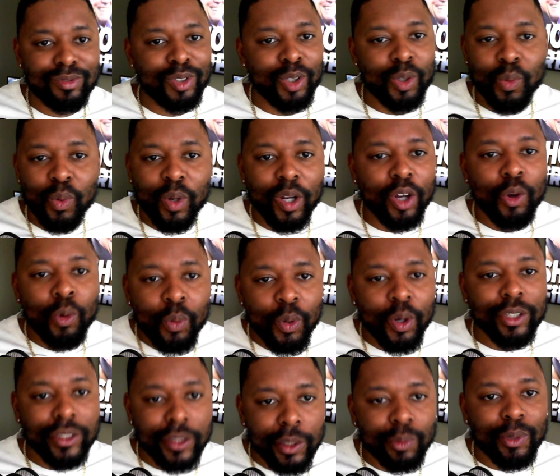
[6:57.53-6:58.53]
who
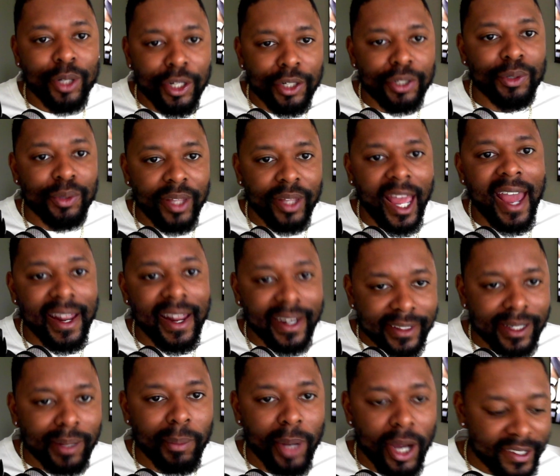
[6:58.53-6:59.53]
doesn't want to do that?
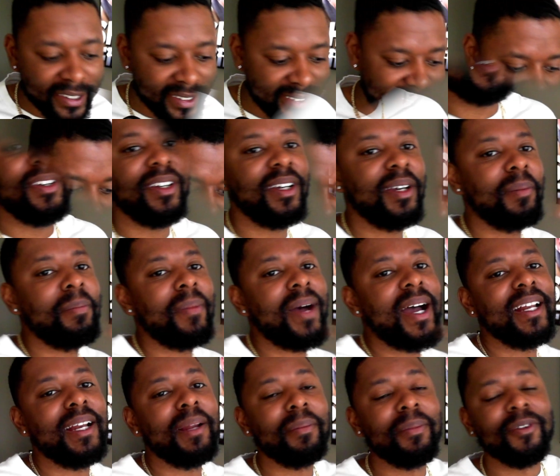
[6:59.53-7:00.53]
Come on. My
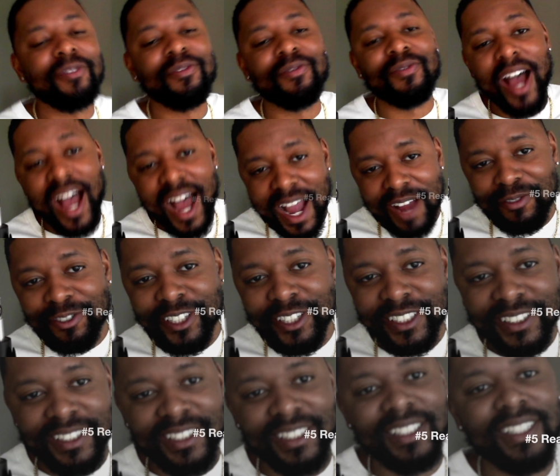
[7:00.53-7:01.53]
number five
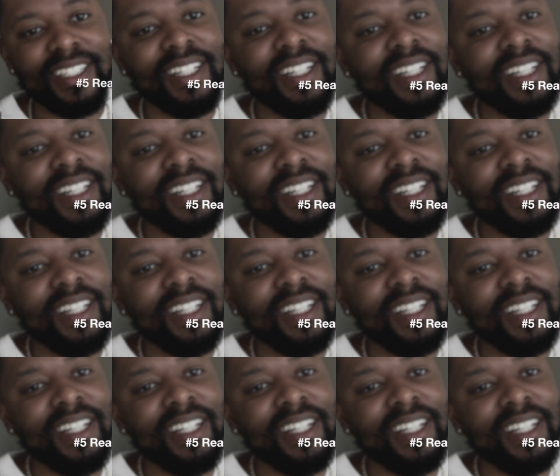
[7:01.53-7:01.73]
reason,